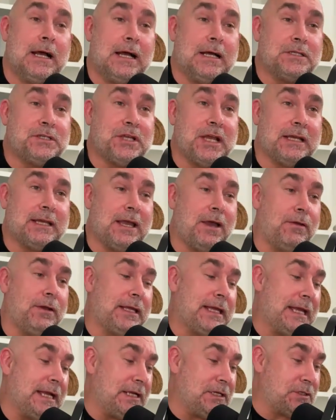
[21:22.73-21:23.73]
uh, check out
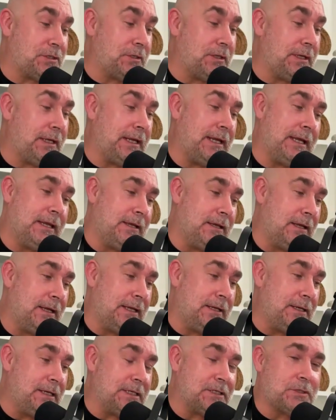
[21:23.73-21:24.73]
occasionally in,
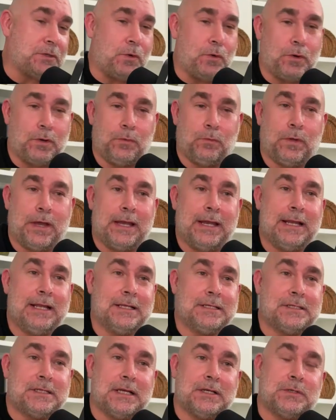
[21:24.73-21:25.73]
in Discord and
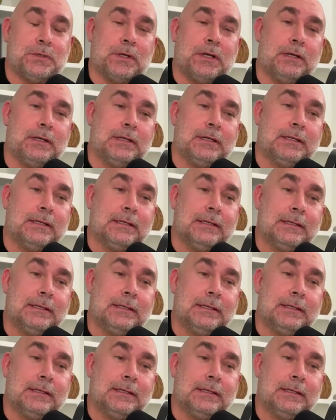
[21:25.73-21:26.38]
Reddit, etc.